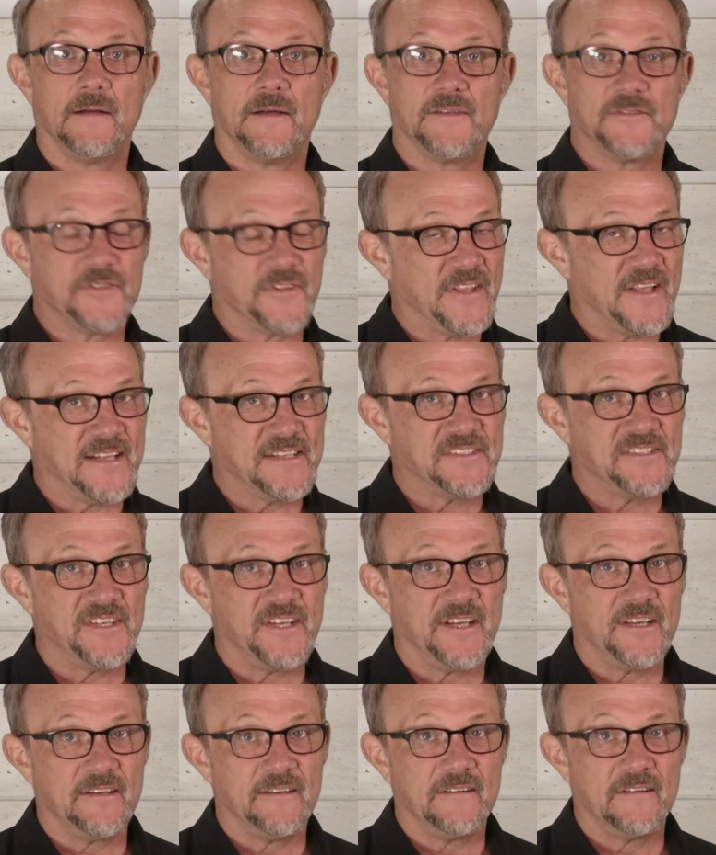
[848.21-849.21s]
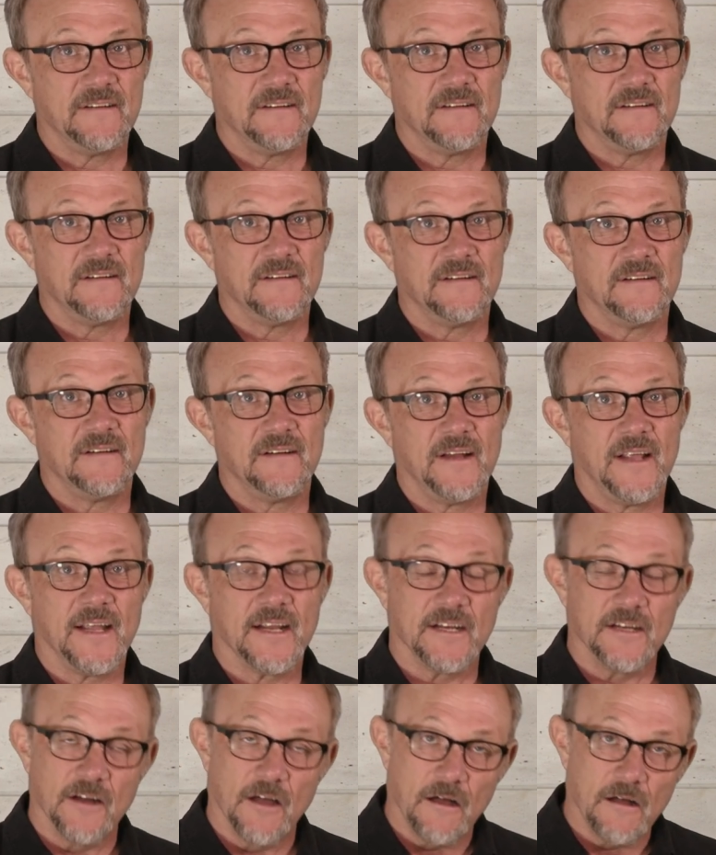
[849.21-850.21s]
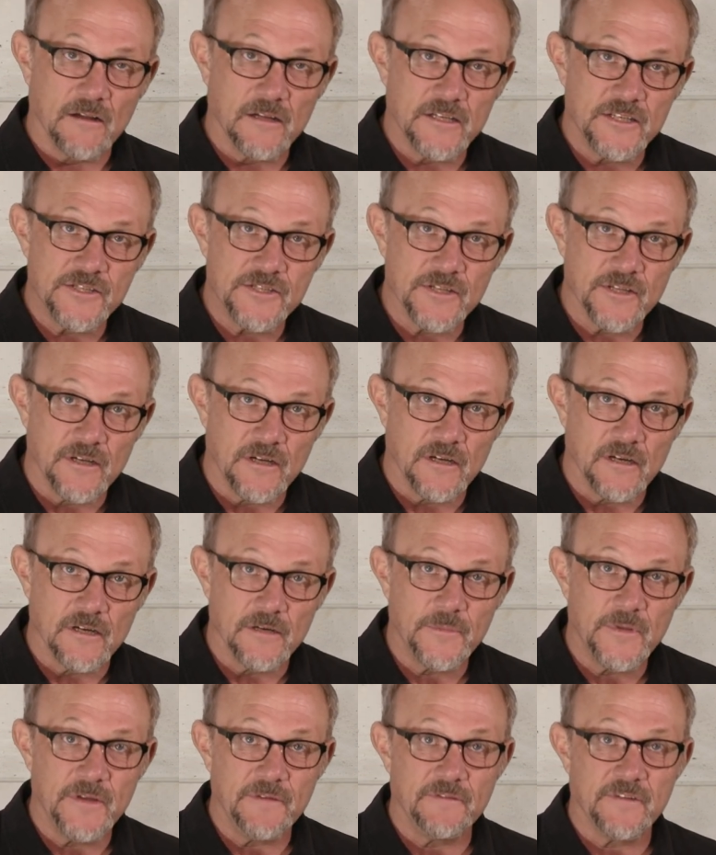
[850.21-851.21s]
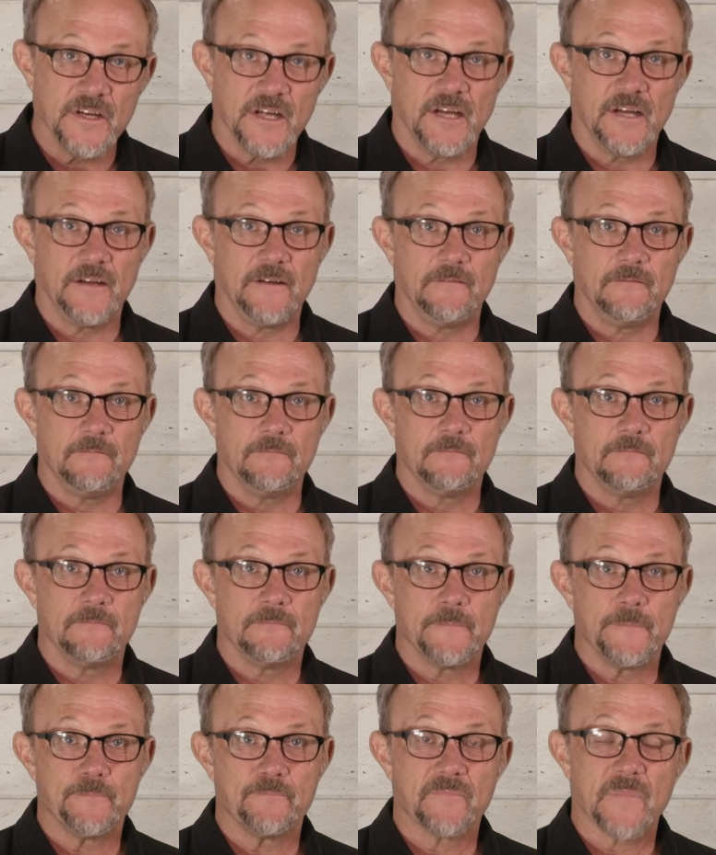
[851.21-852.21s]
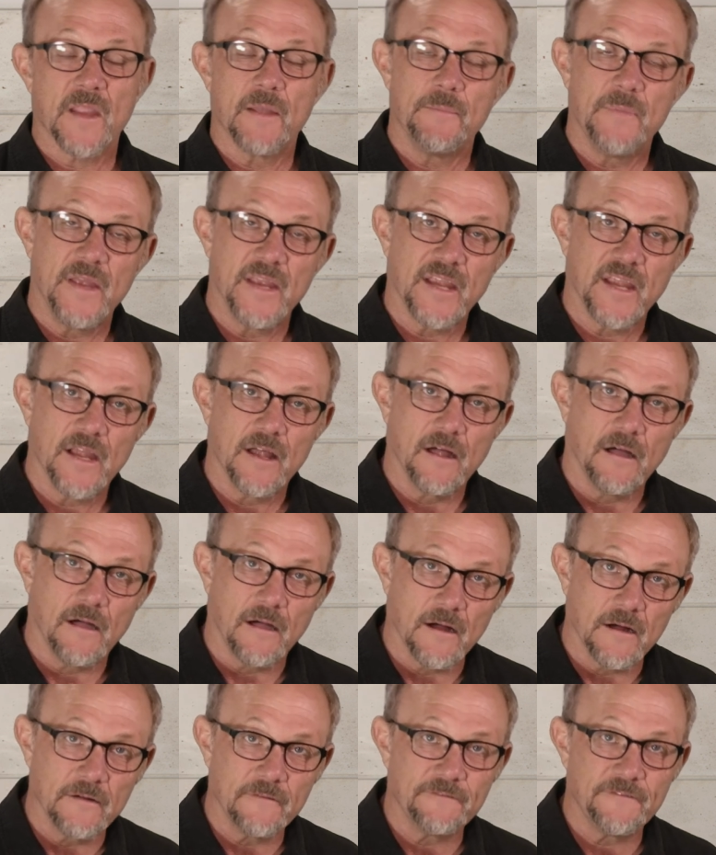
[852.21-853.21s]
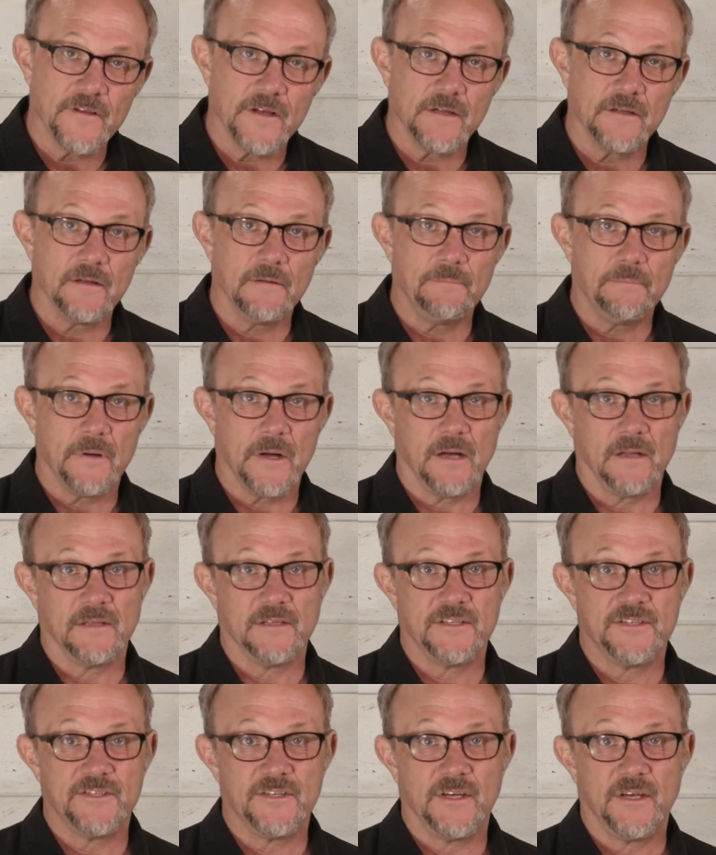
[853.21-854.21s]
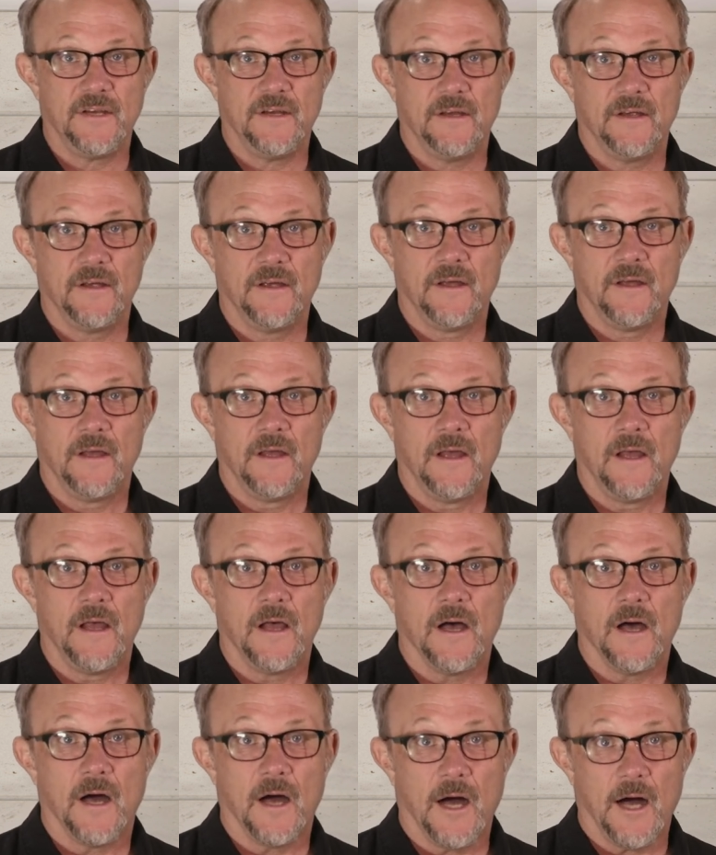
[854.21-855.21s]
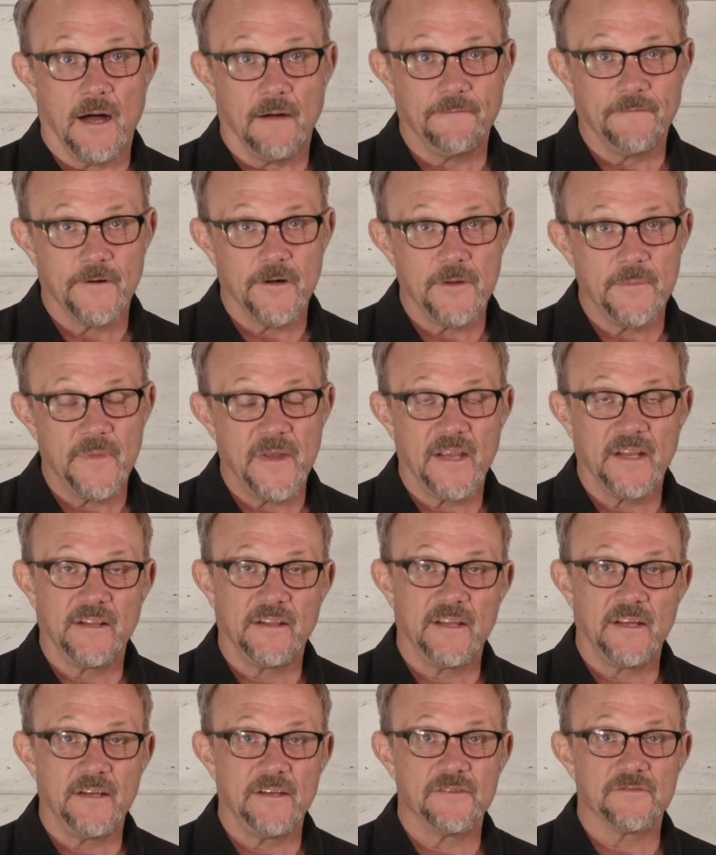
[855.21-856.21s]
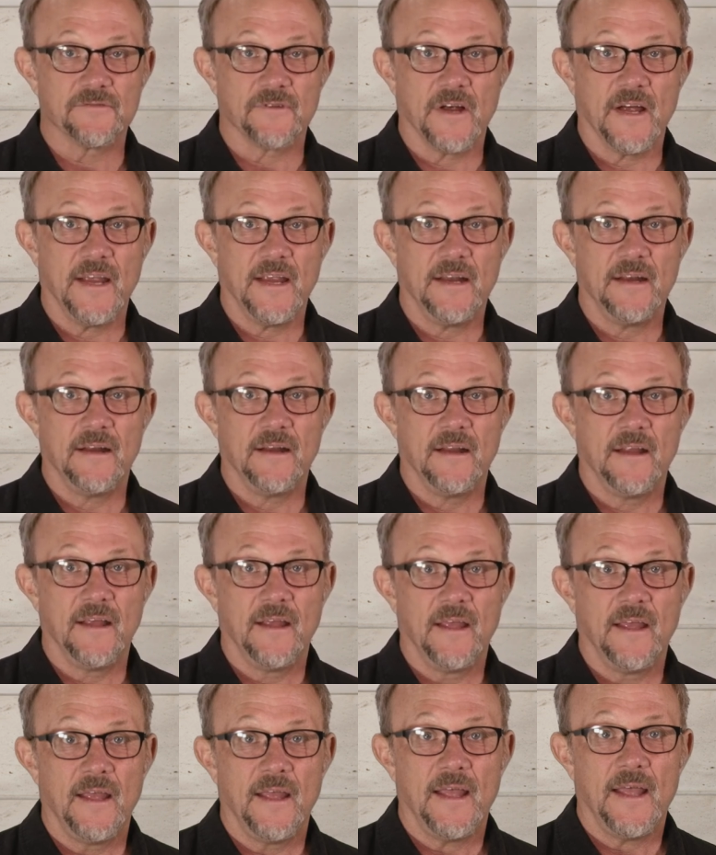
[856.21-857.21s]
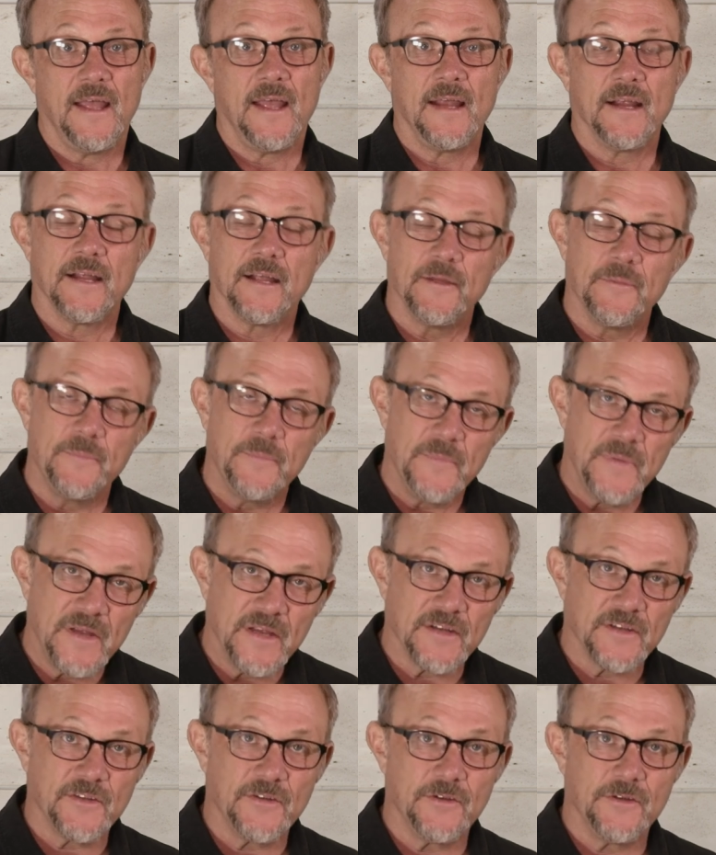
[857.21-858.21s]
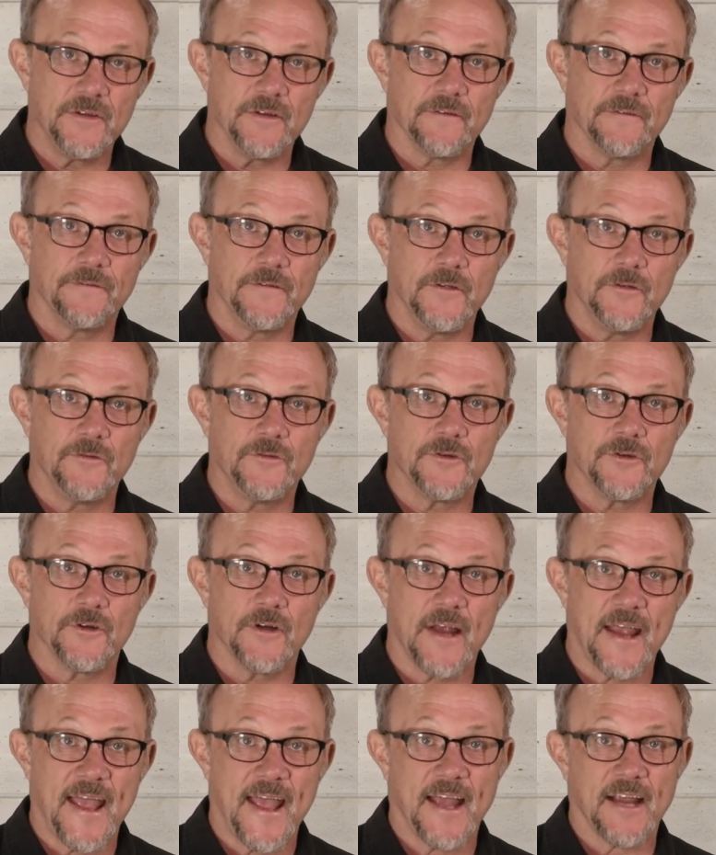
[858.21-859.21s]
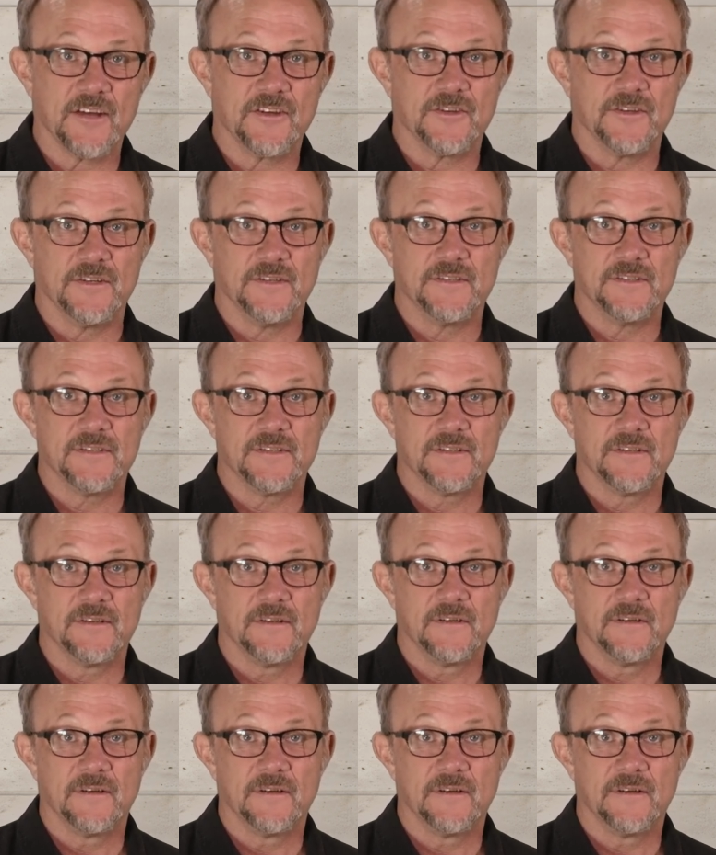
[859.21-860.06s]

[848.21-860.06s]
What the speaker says: So that's it. Acknowledge the harm you've done, make a heartfelt apology, offer to make things right, and commit to your future actions.